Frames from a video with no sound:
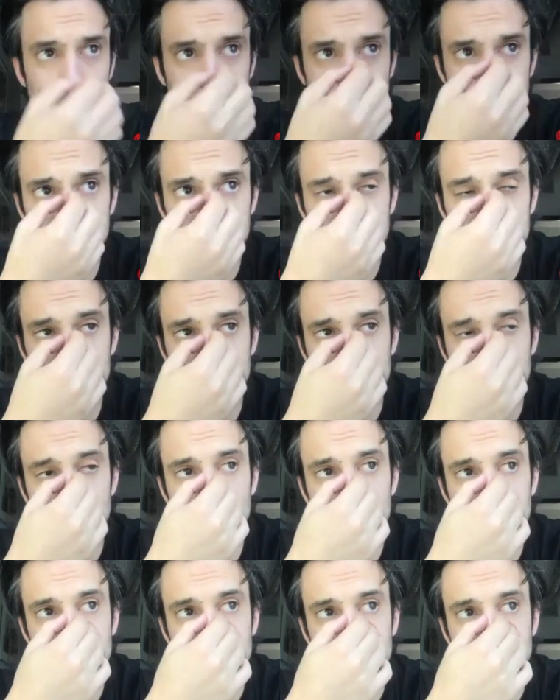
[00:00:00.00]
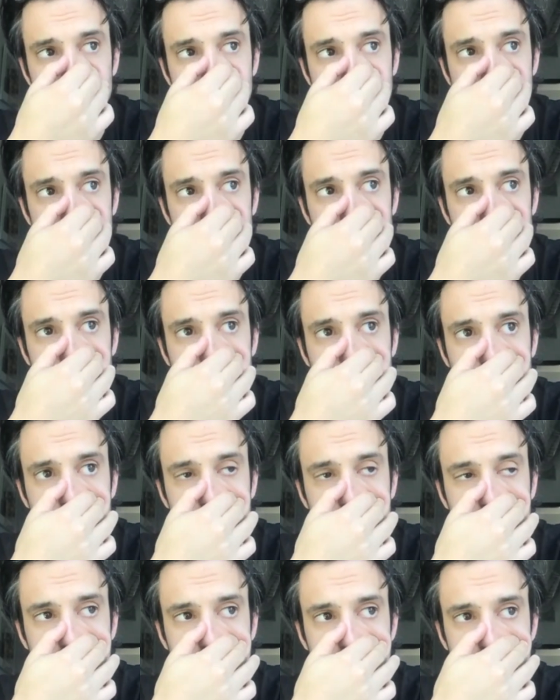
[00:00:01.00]
one thing that we're trying
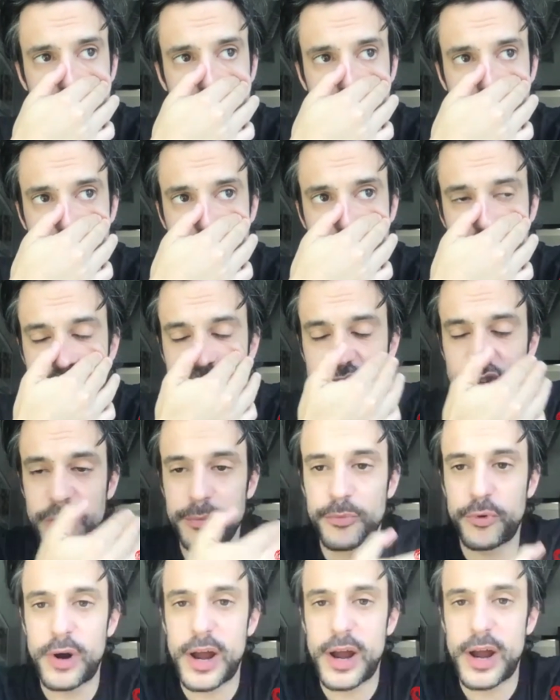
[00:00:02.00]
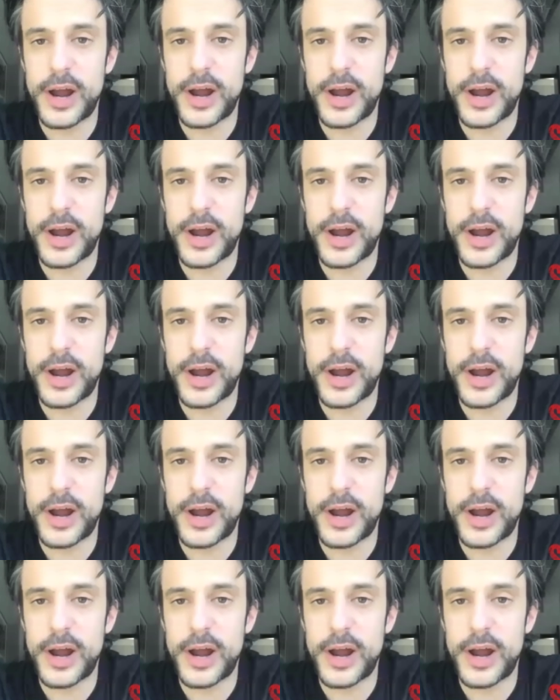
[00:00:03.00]
to to teach them right